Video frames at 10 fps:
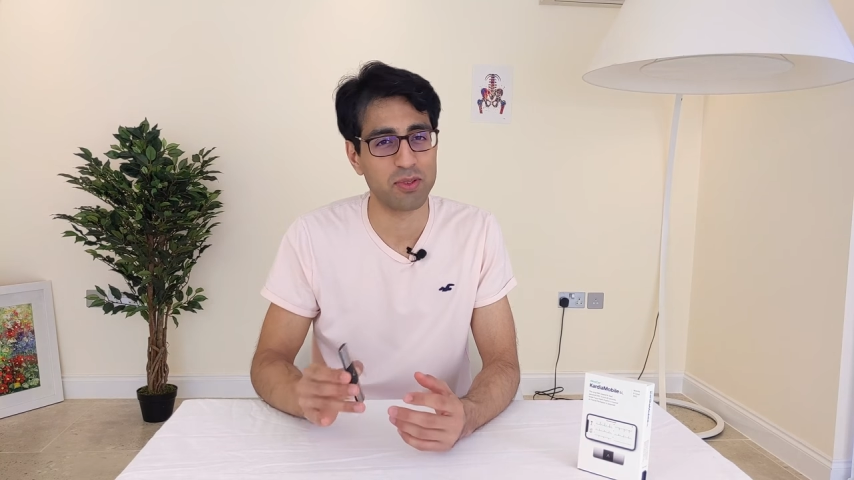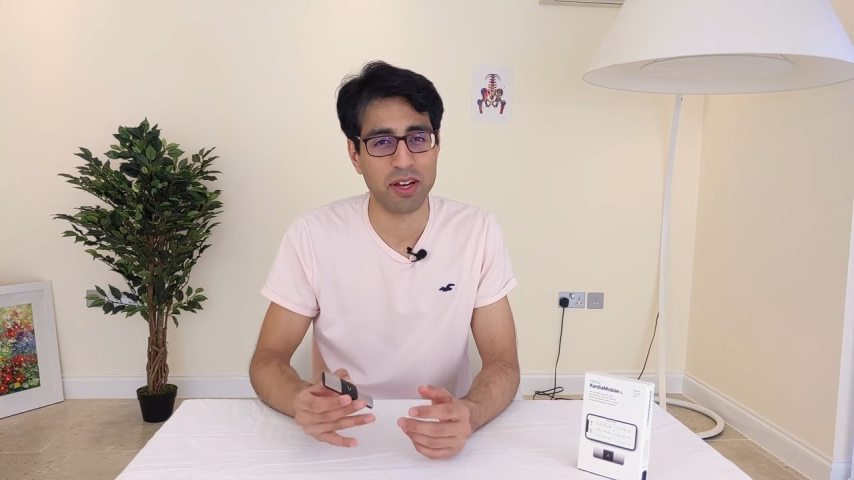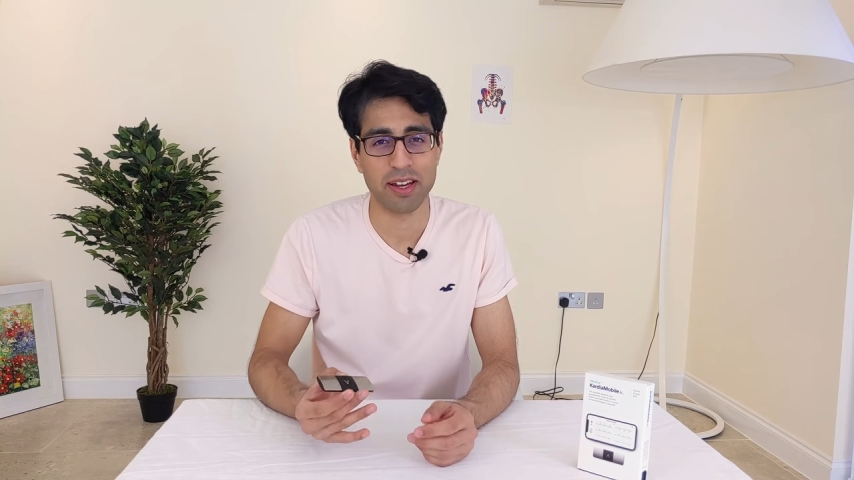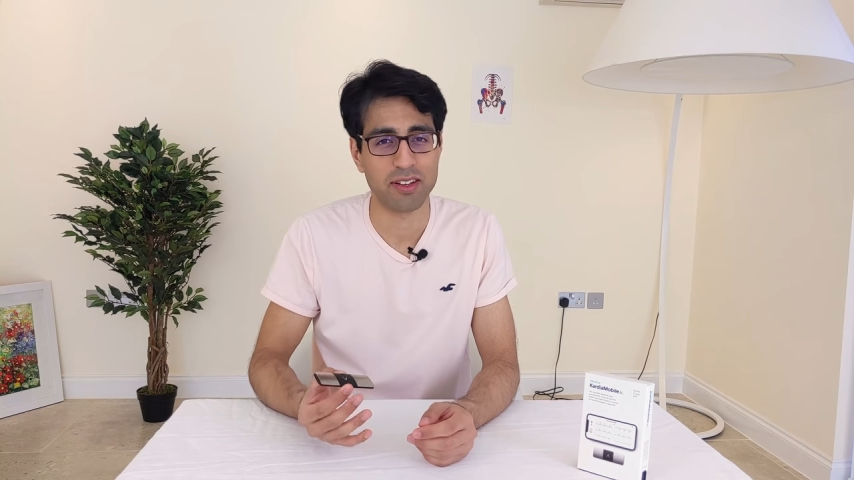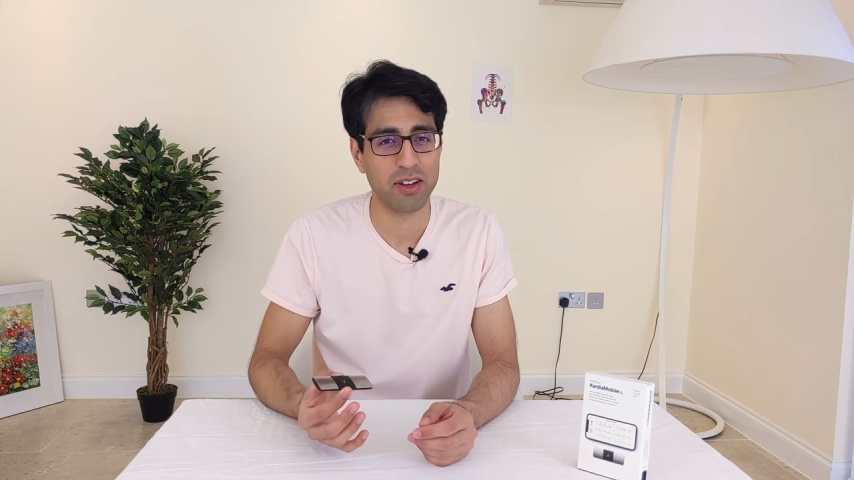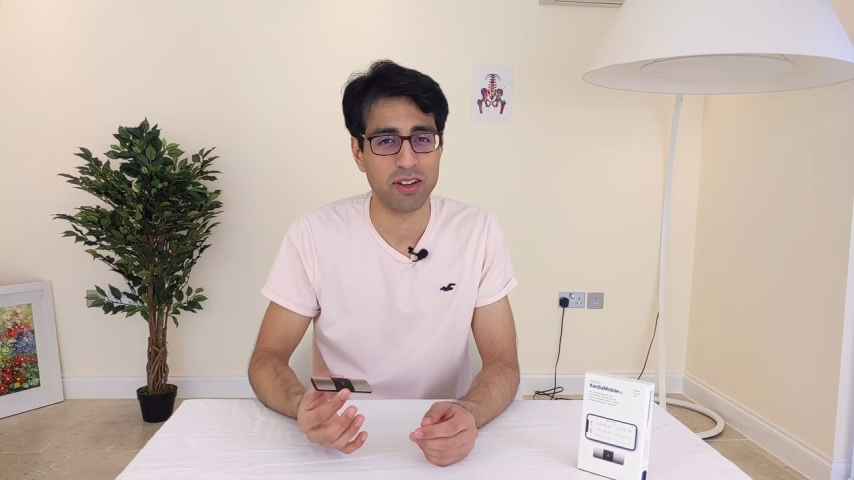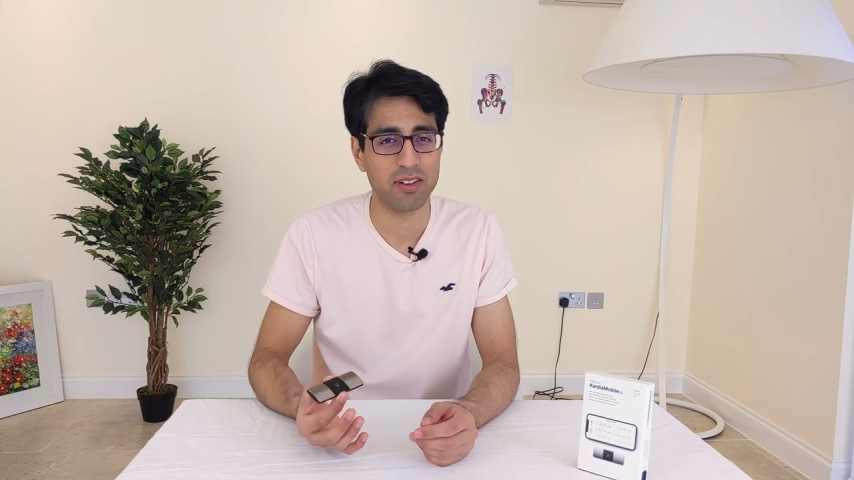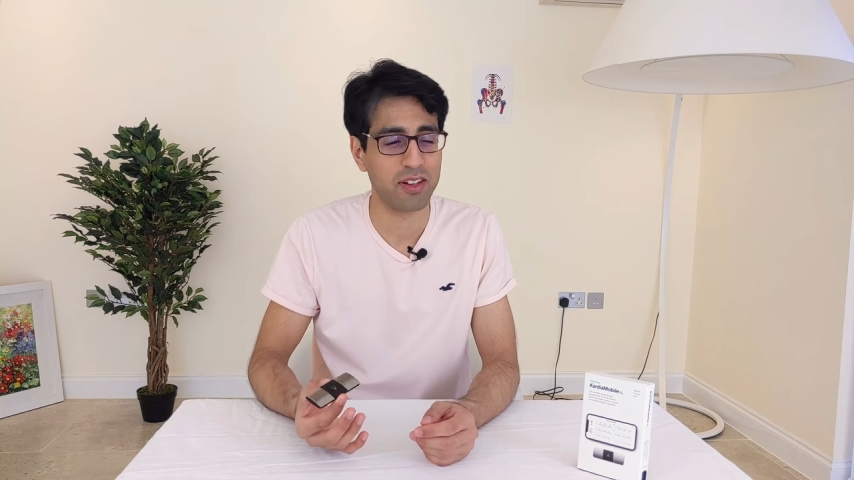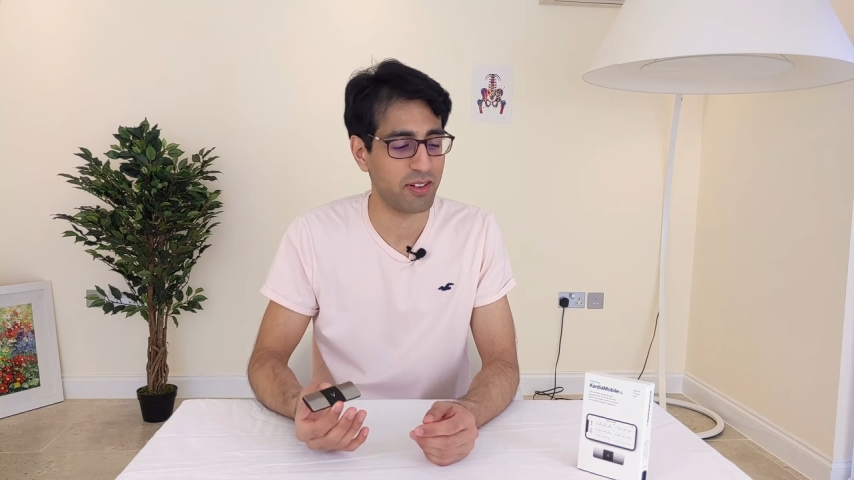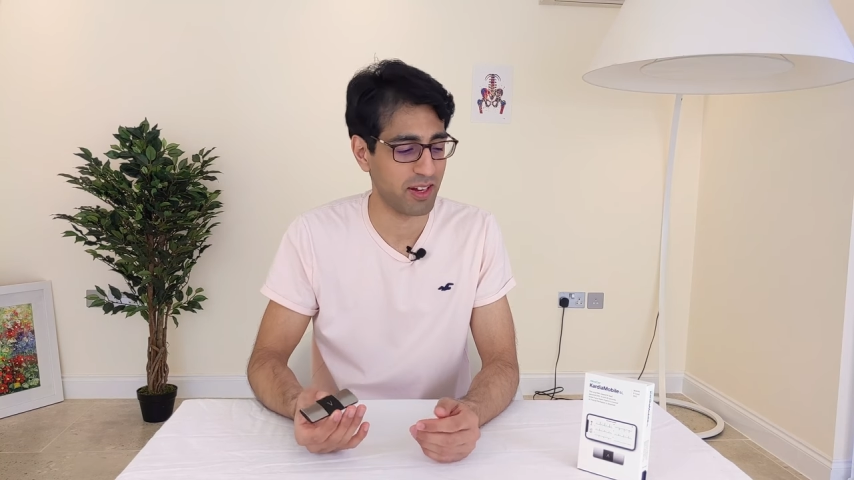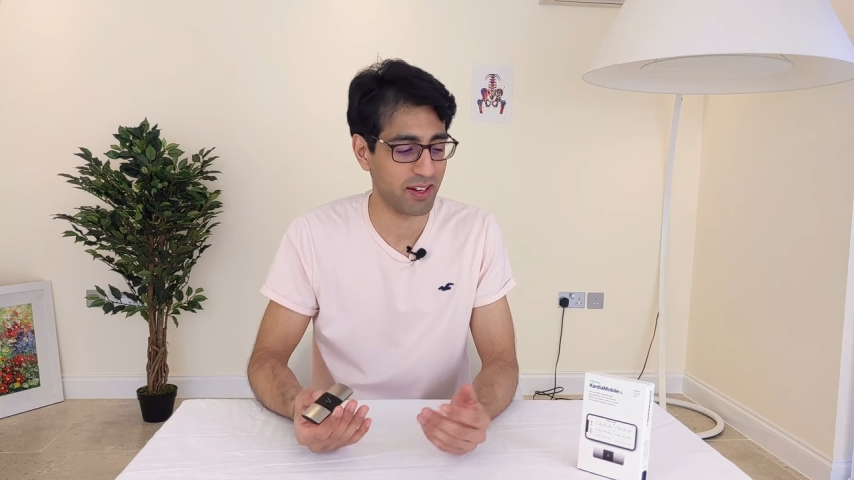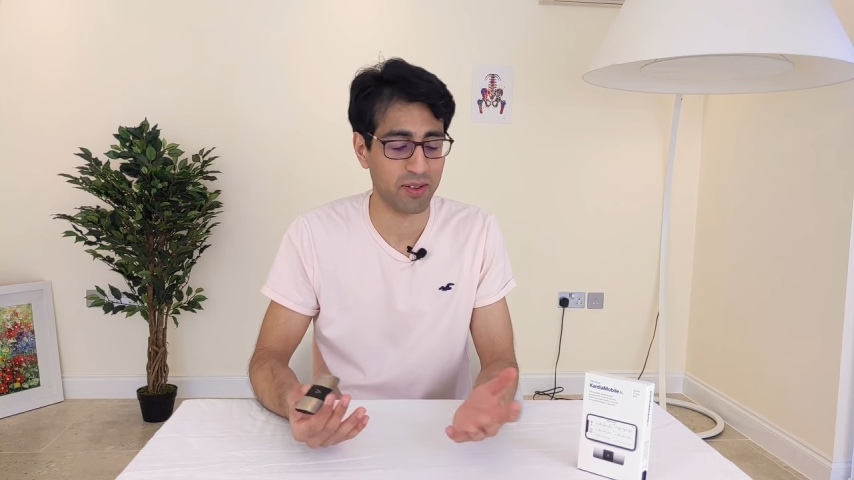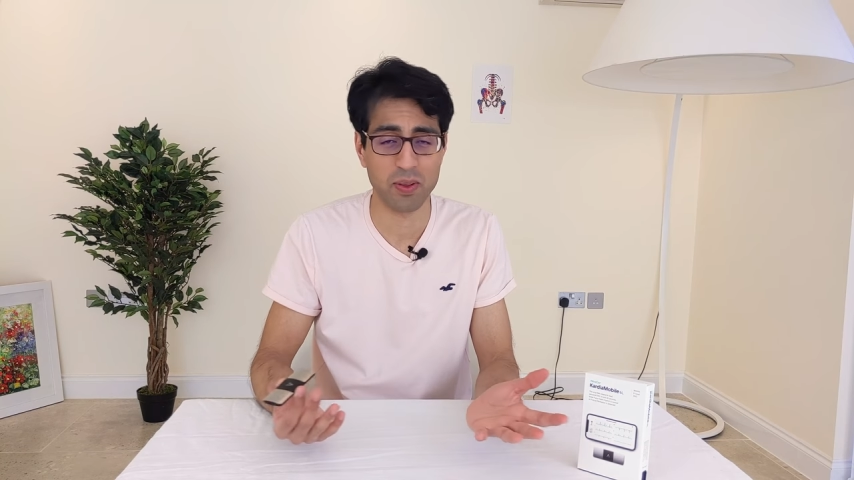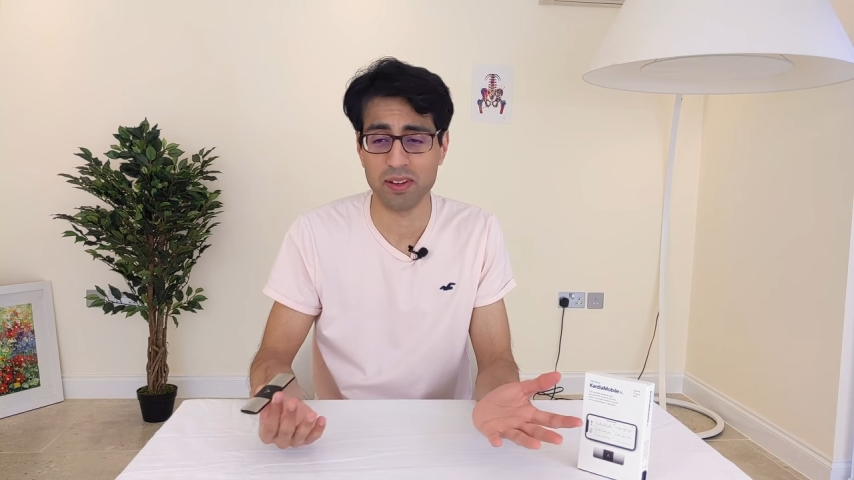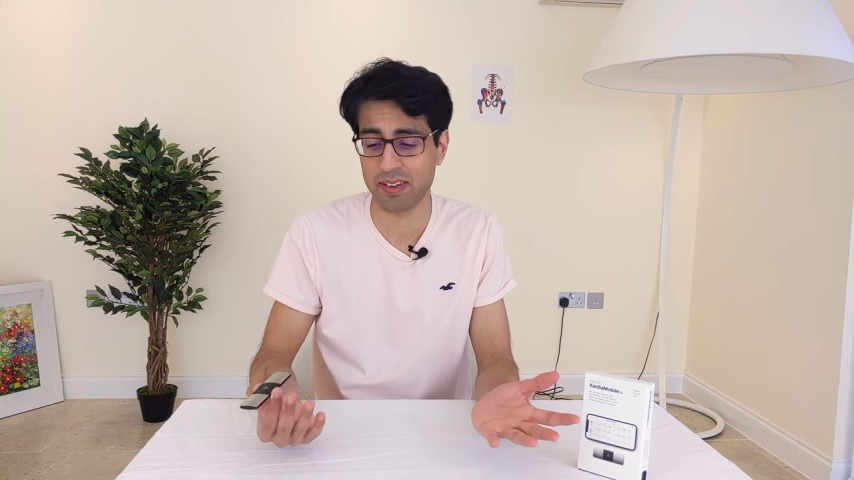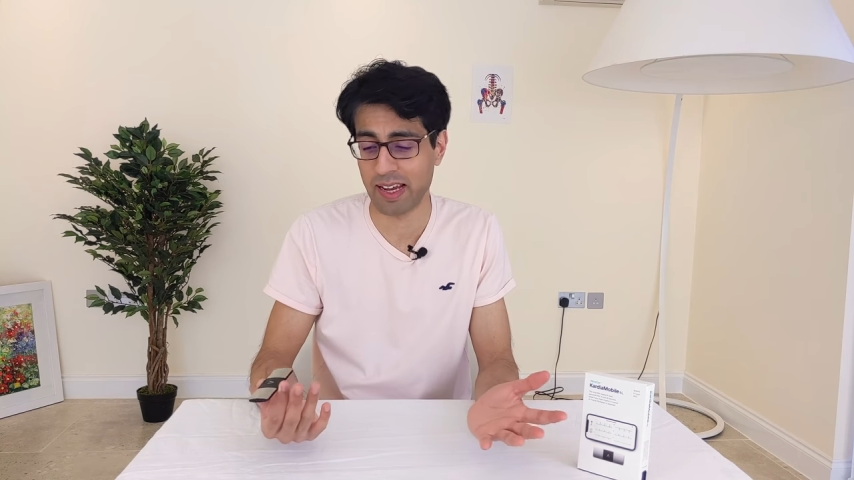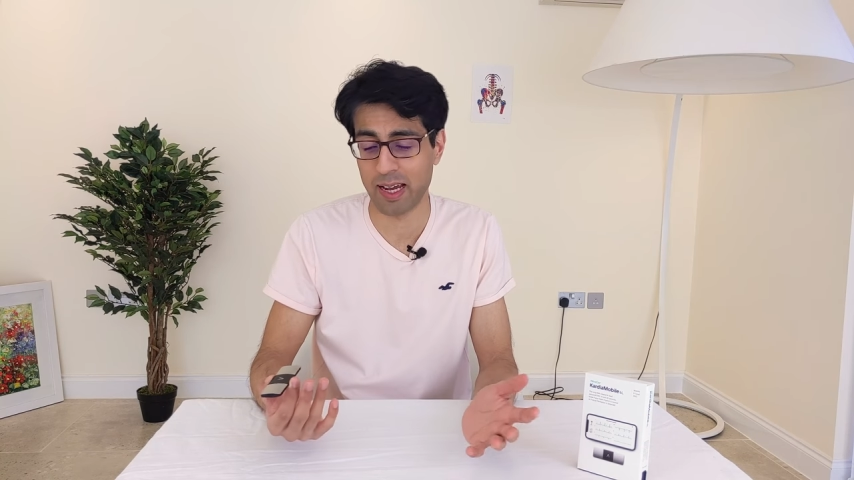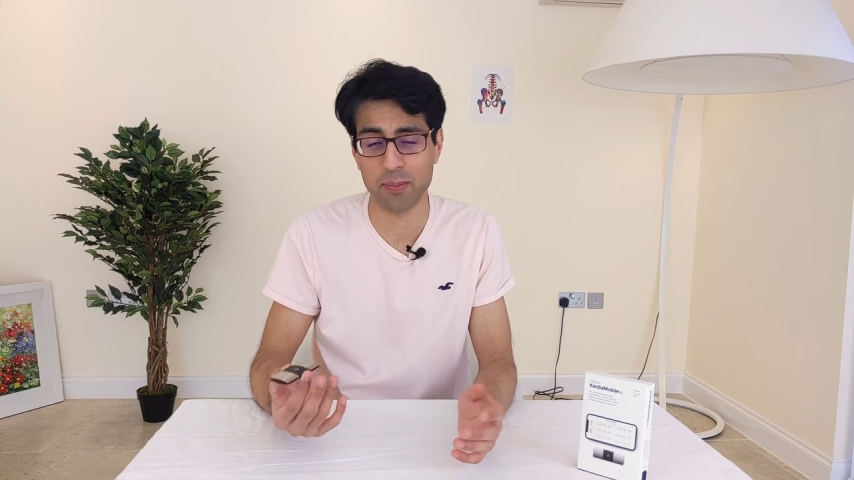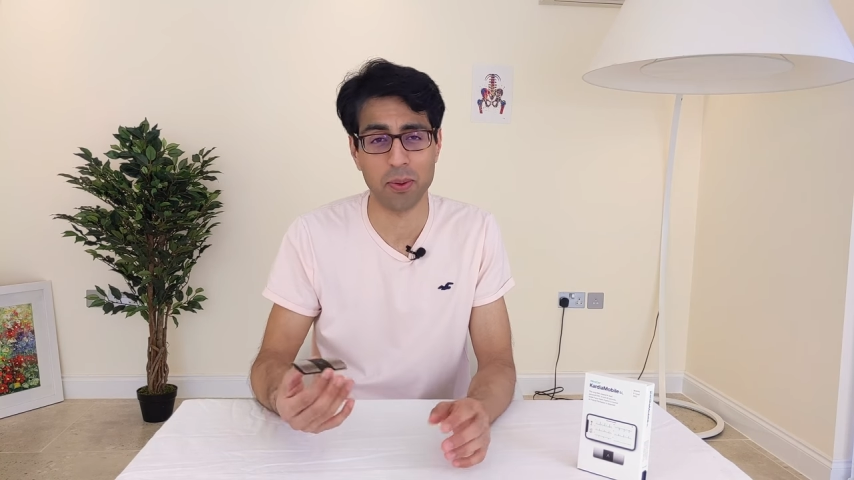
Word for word: diagnose using this app